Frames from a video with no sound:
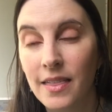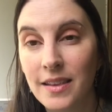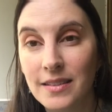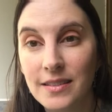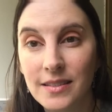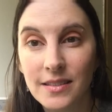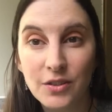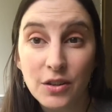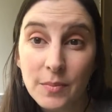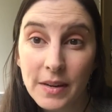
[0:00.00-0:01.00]
this is
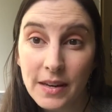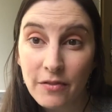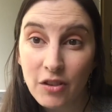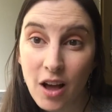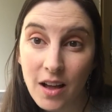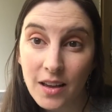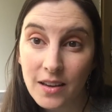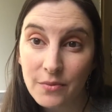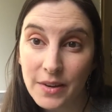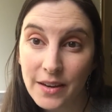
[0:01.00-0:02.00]
going to be a
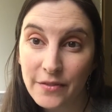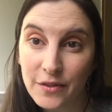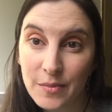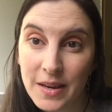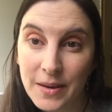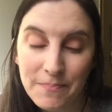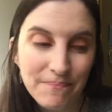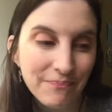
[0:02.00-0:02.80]
vlogging week for me.